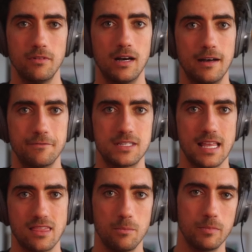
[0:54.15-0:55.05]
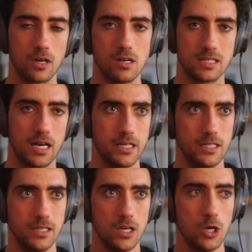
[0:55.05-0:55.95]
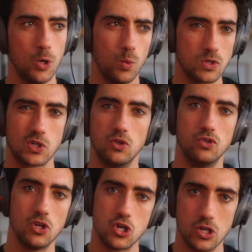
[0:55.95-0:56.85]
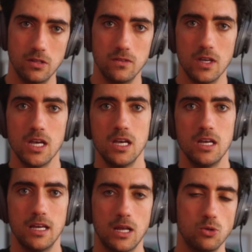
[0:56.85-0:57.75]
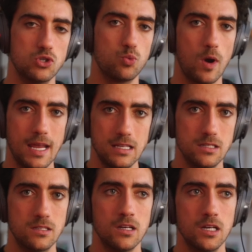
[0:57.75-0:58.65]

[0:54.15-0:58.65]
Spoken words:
I've set them because I was conditioned and I was raised